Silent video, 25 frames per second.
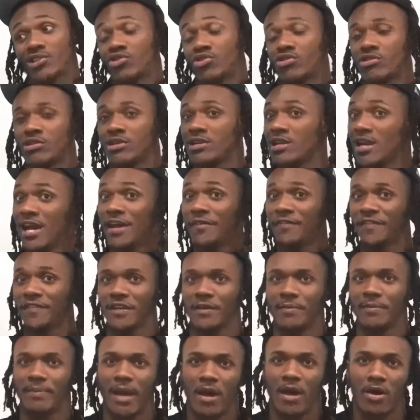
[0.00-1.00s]
doing nothing
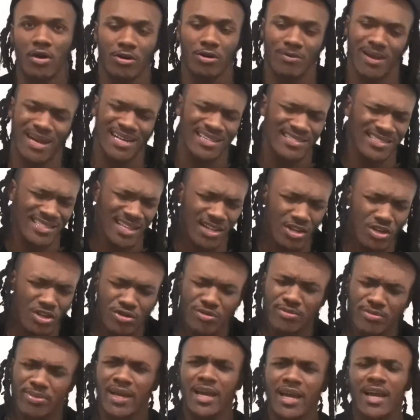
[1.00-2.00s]
about on my
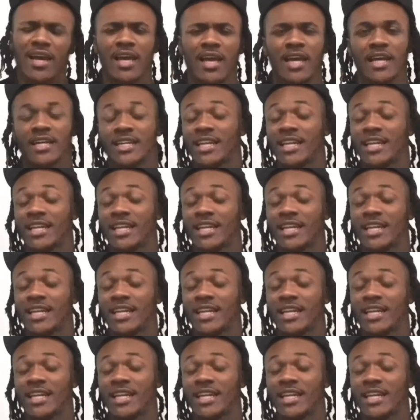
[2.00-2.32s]
soul, bruh.